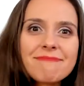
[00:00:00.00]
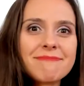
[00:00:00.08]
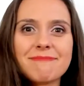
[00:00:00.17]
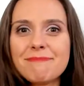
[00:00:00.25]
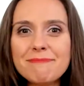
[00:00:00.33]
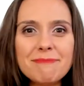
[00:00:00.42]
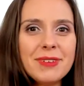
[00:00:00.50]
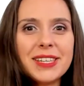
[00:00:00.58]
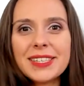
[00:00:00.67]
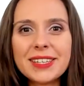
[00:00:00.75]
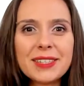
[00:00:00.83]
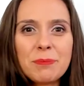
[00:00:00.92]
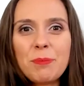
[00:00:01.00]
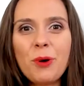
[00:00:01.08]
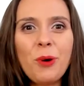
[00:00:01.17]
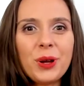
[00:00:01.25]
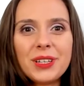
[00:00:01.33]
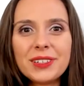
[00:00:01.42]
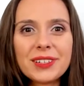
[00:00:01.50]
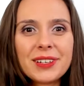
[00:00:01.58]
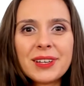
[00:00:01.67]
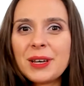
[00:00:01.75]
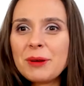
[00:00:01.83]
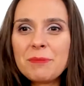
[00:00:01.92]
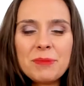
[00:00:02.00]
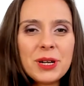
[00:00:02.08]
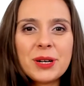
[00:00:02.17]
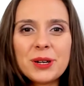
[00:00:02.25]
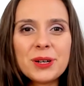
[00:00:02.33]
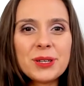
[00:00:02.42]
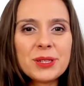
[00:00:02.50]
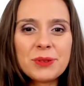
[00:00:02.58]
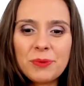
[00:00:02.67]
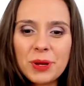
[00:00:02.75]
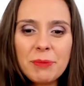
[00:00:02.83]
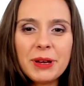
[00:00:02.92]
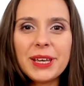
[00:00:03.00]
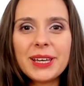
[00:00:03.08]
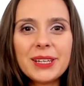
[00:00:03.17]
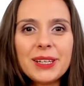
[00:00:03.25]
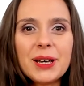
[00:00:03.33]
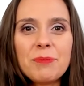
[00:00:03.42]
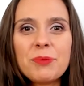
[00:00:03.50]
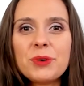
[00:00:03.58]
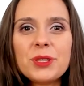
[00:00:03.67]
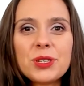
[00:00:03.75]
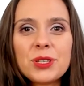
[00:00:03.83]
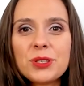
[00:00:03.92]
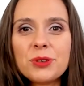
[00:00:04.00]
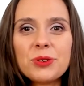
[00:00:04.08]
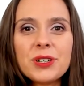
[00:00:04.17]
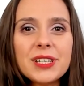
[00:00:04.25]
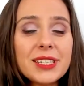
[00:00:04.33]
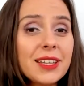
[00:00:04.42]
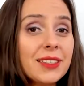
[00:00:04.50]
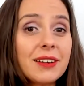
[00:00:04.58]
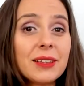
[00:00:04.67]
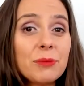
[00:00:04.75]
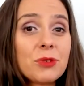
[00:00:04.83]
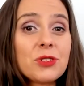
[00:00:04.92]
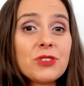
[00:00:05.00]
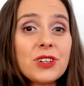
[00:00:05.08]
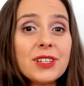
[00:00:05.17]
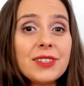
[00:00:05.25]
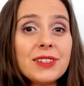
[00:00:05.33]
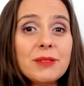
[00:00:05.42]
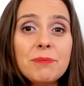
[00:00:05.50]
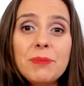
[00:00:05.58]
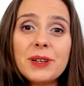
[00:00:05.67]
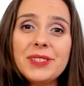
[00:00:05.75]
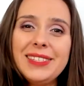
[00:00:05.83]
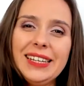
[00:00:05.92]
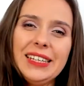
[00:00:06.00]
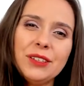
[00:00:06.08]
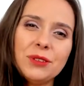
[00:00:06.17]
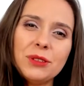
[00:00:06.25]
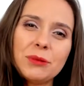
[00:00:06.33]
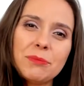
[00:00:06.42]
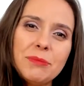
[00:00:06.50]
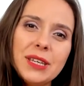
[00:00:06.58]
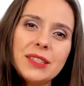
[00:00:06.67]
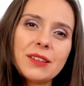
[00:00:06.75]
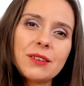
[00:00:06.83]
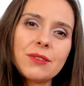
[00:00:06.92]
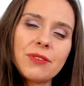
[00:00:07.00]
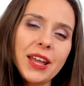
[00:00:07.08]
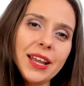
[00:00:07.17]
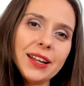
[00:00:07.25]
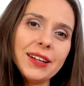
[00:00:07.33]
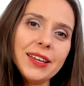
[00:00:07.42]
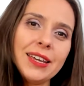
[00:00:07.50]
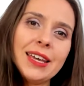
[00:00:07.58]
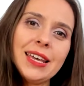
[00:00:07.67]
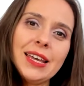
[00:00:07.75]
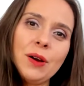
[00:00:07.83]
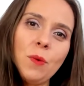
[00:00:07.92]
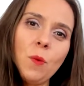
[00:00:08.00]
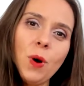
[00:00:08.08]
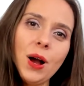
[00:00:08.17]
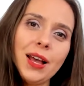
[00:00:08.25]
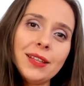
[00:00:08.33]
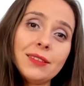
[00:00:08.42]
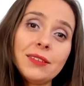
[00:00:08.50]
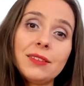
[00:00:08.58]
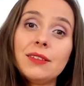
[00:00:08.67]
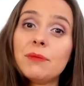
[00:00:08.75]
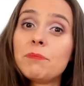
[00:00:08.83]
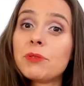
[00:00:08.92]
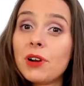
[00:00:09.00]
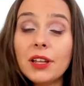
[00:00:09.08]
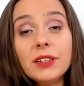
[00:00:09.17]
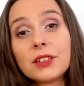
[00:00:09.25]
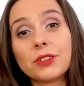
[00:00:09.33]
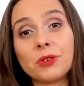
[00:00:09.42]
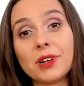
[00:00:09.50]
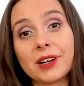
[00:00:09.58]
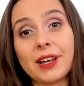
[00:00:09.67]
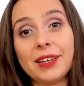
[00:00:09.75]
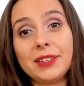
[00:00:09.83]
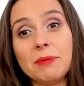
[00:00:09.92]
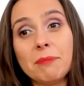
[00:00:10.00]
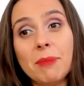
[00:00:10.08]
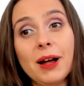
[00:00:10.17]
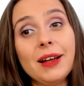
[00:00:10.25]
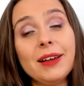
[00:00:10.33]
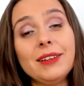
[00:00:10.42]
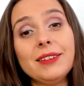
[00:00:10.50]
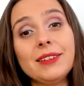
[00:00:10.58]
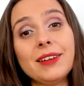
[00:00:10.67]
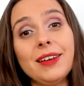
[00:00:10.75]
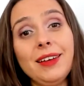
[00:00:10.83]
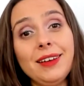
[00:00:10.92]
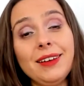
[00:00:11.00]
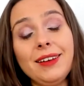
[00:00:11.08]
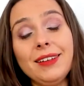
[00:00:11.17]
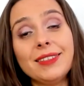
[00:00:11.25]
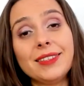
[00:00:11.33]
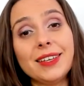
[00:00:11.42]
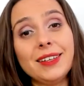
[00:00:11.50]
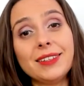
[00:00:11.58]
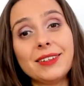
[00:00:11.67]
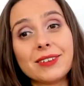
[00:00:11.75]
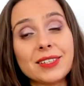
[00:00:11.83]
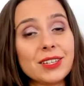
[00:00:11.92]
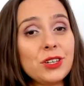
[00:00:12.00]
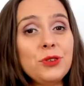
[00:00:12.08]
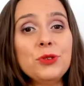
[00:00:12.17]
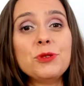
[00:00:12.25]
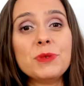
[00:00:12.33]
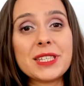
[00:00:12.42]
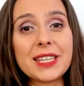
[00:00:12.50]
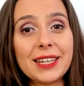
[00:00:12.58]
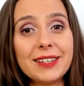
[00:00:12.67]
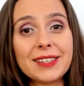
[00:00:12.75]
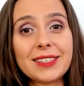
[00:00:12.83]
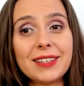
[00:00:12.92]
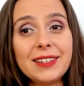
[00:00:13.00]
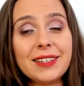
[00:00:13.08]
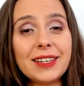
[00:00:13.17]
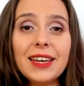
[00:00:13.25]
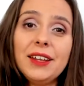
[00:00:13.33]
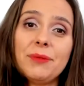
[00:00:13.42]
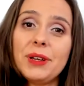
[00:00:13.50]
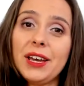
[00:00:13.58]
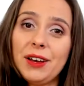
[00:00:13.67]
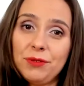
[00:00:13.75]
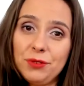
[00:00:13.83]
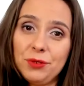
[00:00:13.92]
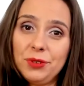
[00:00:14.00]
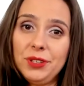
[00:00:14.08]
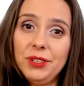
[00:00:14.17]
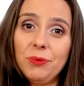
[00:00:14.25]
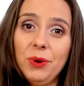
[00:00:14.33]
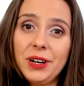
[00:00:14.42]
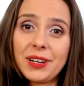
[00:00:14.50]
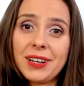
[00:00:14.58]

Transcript: missing the point because we may end up with stories that are demonstrated, but they don't meet correctly what the product owner had in mind, and then there is a huge misunderstanding and we have to redo the work.